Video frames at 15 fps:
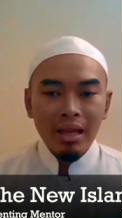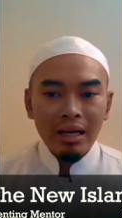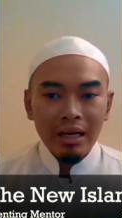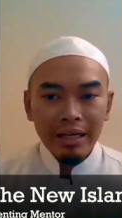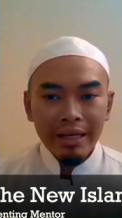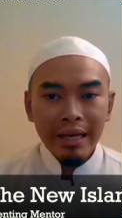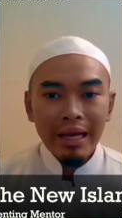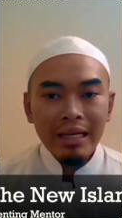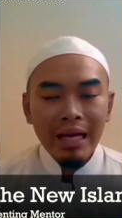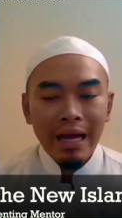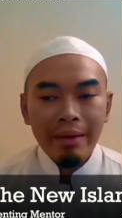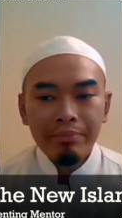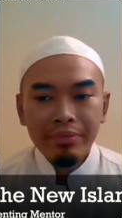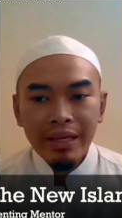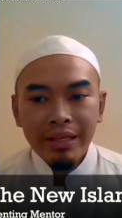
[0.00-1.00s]
Again, I
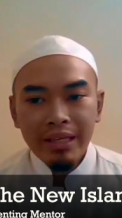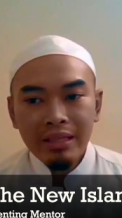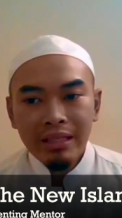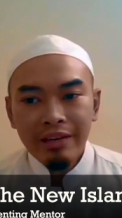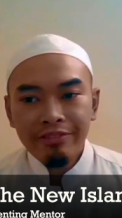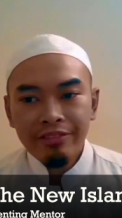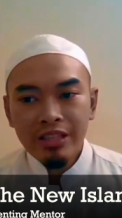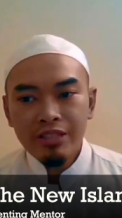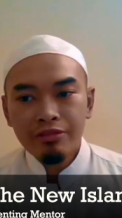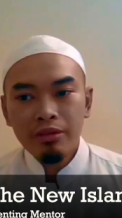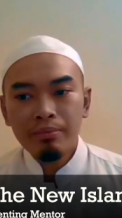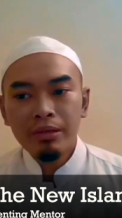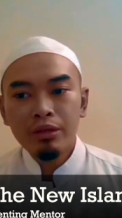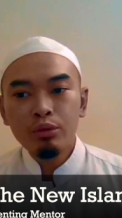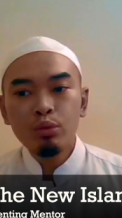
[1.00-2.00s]
am taking reference
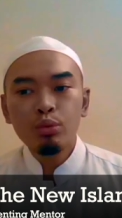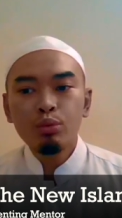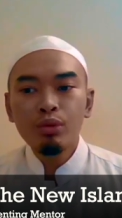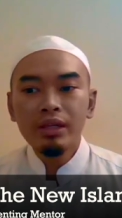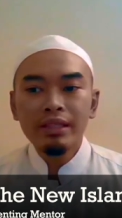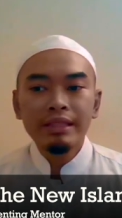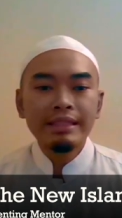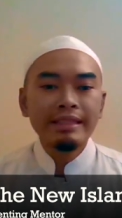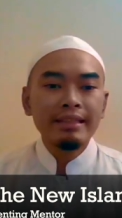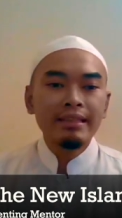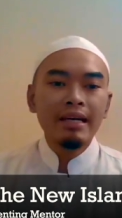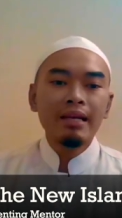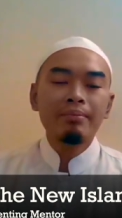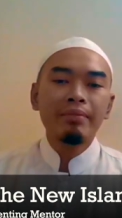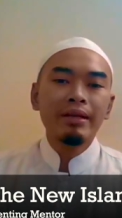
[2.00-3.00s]
from the good work
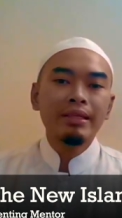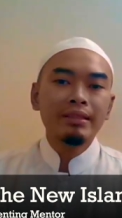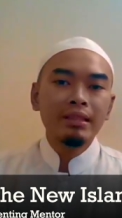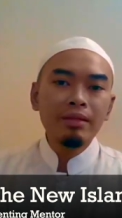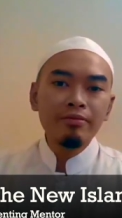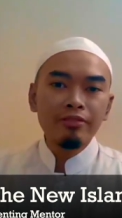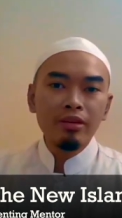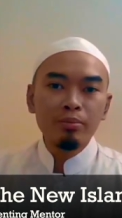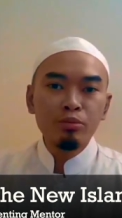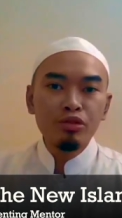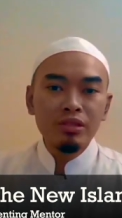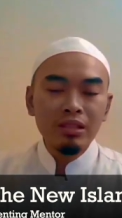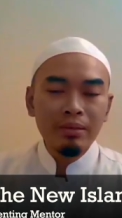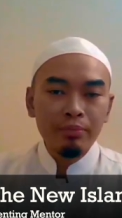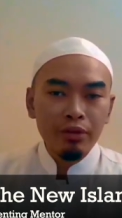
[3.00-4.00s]
done by the team from
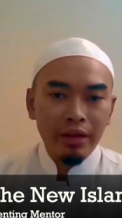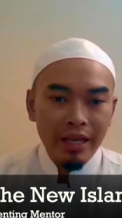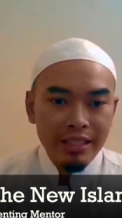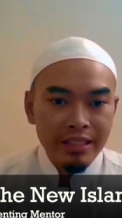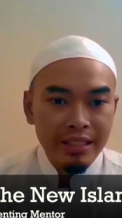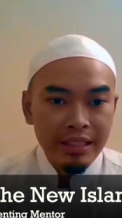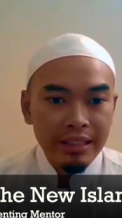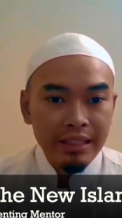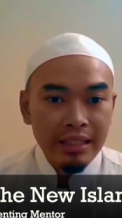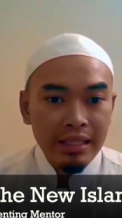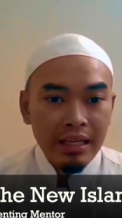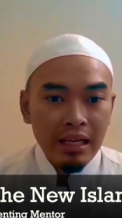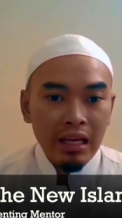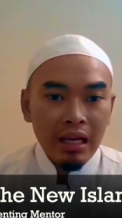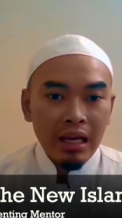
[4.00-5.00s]
muslim.sg.
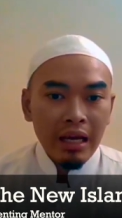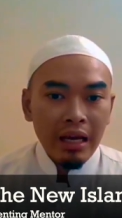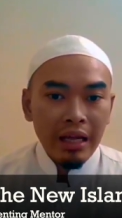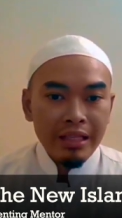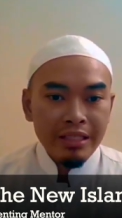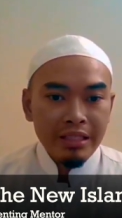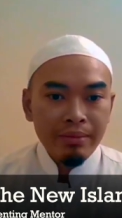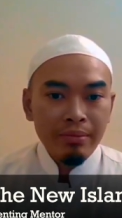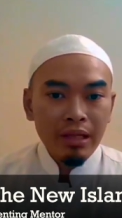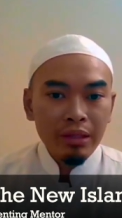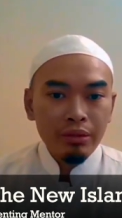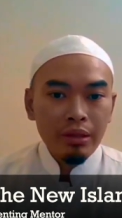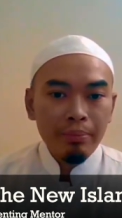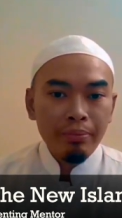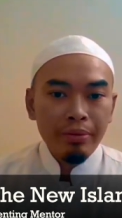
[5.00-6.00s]
And similar
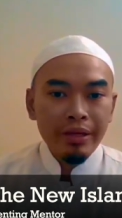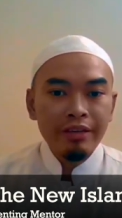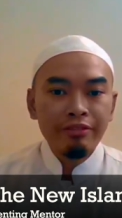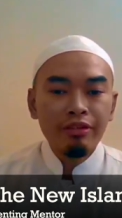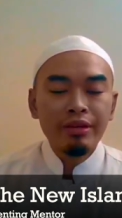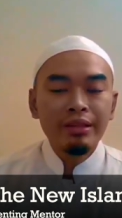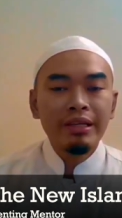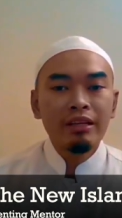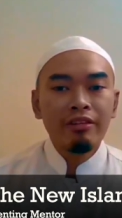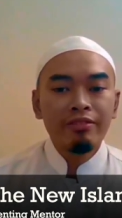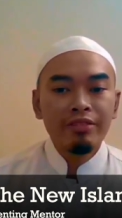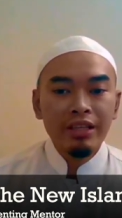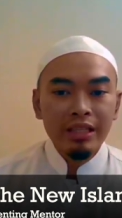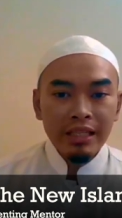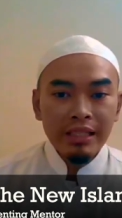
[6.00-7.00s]
to the prayer for the end of
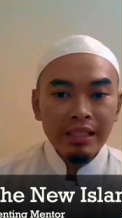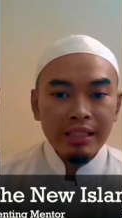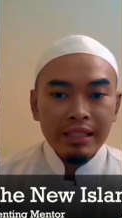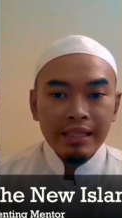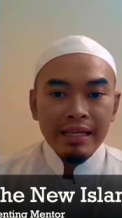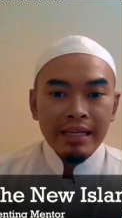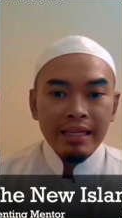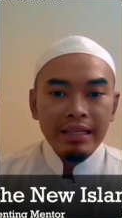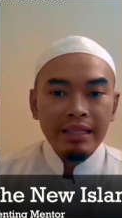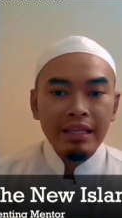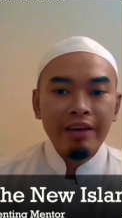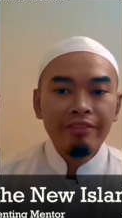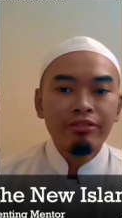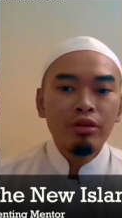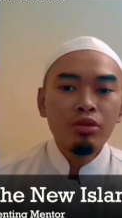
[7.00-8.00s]
the year, they
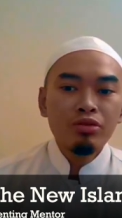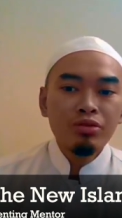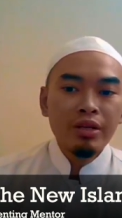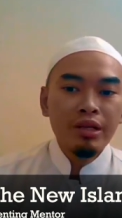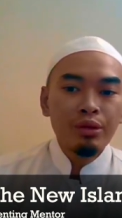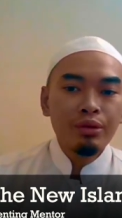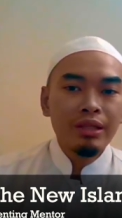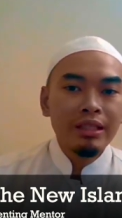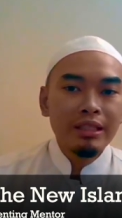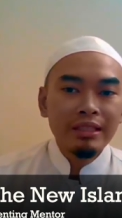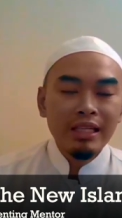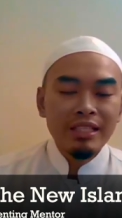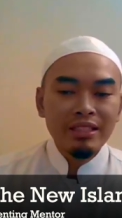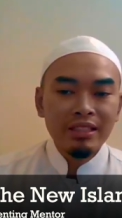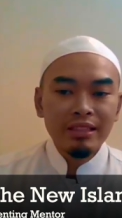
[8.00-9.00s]
have also included the
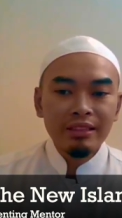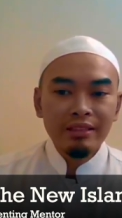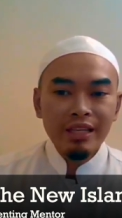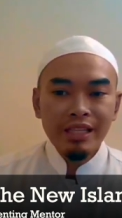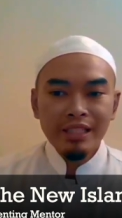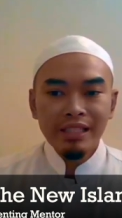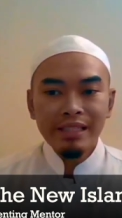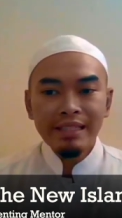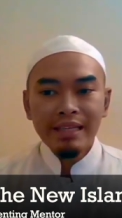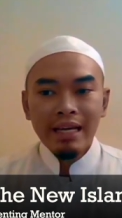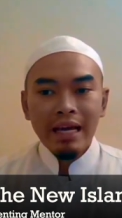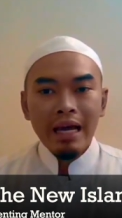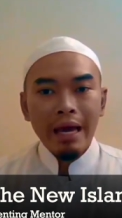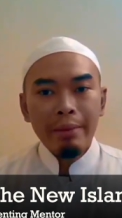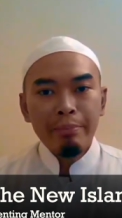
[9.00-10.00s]
transliteration
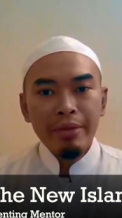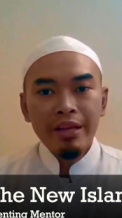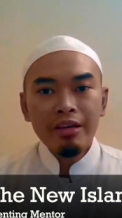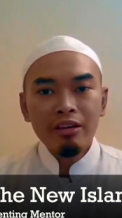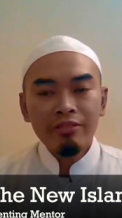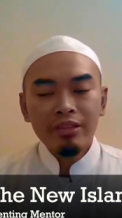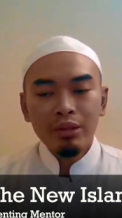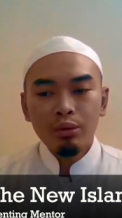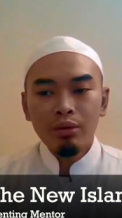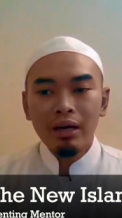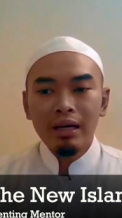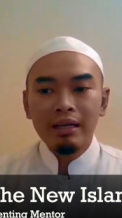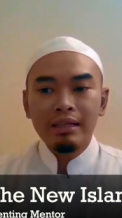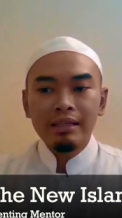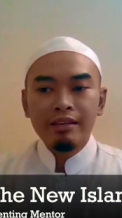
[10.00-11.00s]
and meaning of the
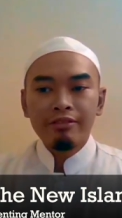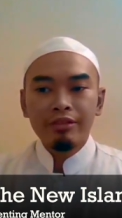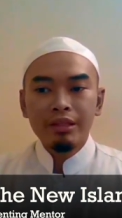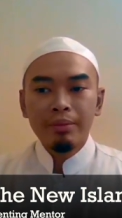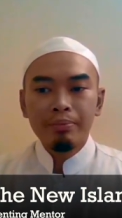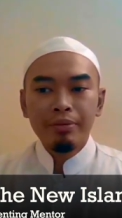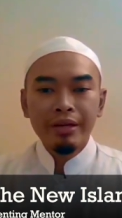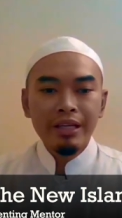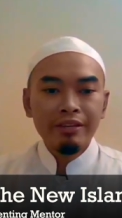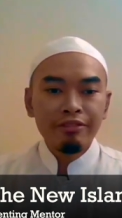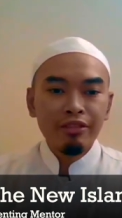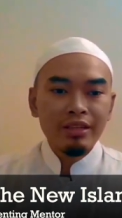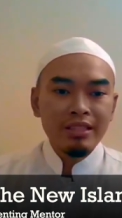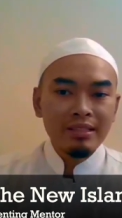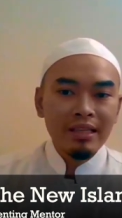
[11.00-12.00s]
dua for the prayer
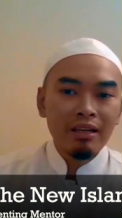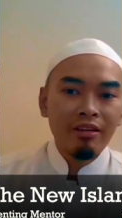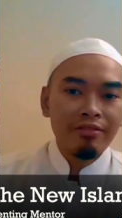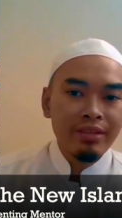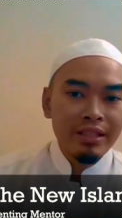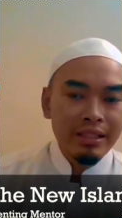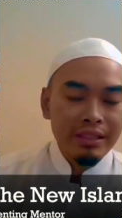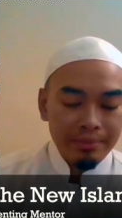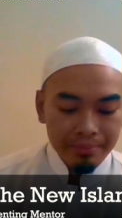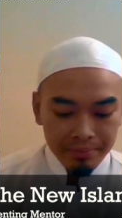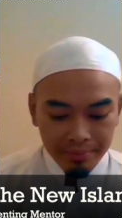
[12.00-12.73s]
for the start of the year.